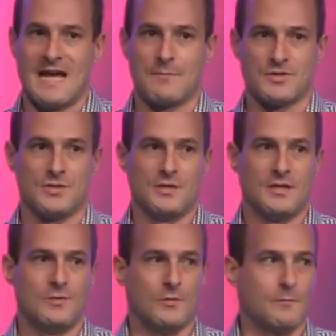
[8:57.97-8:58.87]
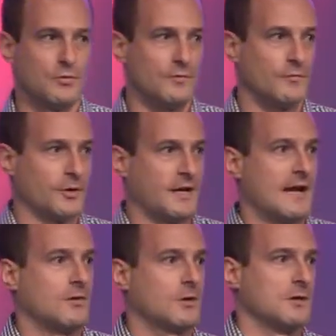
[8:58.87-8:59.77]
opportunity to improve learning
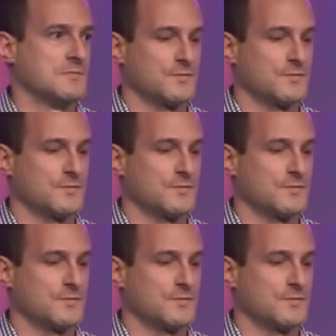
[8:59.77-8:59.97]
outcomes